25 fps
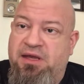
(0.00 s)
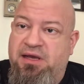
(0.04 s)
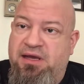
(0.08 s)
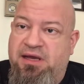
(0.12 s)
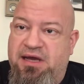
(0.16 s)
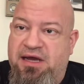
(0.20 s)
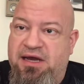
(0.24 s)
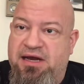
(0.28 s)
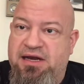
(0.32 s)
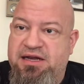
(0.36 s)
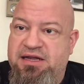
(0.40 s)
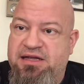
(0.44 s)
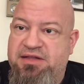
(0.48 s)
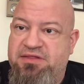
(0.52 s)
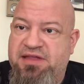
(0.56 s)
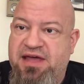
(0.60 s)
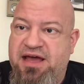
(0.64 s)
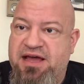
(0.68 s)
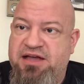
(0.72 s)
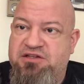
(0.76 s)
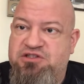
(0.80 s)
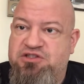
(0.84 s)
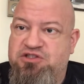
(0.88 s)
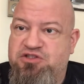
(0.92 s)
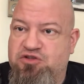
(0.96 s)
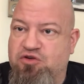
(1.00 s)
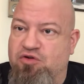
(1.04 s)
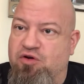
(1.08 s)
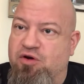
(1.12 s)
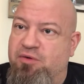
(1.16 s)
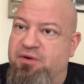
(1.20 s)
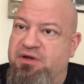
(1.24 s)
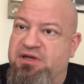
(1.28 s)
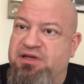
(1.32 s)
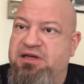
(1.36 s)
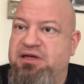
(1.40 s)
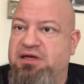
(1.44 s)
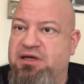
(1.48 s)
And in that
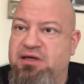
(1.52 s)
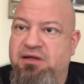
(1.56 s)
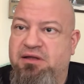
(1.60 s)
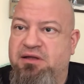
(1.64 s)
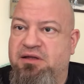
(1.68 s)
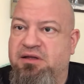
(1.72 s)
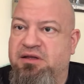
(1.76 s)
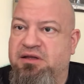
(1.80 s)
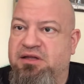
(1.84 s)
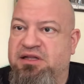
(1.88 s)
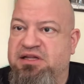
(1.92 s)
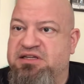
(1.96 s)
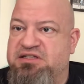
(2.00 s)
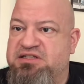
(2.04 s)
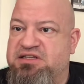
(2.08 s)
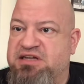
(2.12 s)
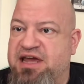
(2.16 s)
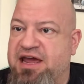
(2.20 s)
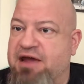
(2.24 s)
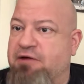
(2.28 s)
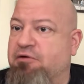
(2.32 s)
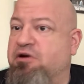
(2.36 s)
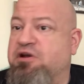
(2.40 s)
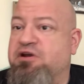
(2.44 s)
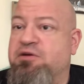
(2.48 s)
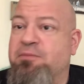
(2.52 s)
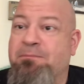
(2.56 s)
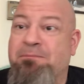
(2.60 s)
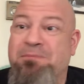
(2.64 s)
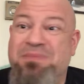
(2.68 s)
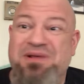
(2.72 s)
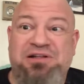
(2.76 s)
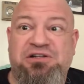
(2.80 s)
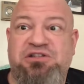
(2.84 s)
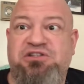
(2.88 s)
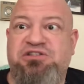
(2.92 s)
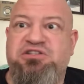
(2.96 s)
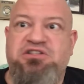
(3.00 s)
story, this character
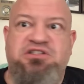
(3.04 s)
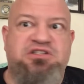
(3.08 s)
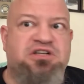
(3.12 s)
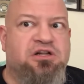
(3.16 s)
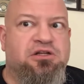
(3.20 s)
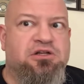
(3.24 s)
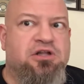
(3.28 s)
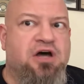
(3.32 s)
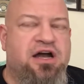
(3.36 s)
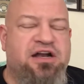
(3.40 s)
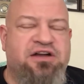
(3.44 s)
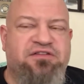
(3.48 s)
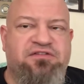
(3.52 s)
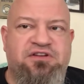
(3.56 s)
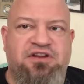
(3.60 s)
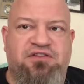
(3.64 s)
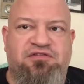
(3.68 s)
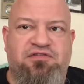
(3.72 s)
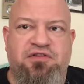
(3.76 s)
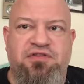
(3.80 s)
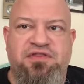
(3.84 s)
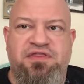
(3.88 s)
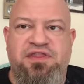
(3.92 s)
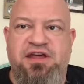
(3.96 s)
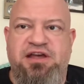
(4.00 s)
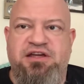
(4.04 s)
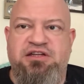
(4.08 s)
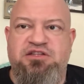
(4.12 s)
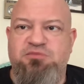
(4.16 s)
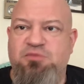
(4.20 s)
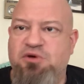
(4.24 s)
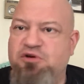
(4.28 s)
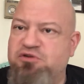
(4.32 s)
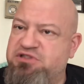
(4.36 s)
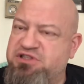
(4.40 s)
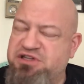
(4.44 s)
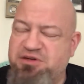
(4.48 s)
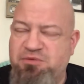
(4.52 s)
builds a lot of different things,
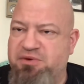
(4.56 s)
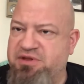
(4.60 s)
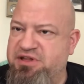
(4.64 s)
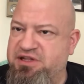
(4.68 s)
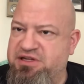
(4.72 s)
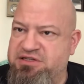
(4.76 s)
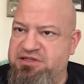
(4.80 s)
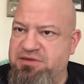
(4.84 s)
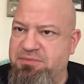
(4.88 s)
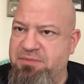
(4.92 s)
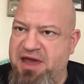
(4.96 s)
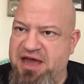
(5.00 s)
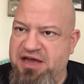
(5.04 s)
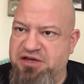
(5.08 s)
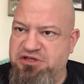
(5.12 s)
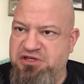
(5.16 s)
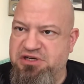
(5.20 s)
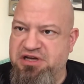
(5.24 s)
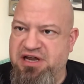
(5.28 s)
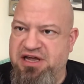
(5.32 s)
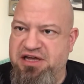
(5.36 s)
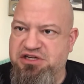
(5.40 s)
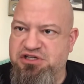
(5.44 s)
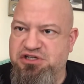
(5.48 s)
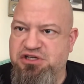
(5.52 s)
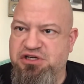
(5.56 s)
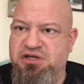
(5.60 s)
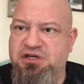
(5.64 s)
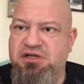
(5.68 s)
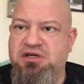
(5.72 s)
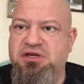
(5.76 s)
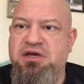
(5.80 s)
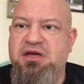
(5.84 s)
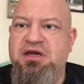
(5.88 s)
mostly with his imagination.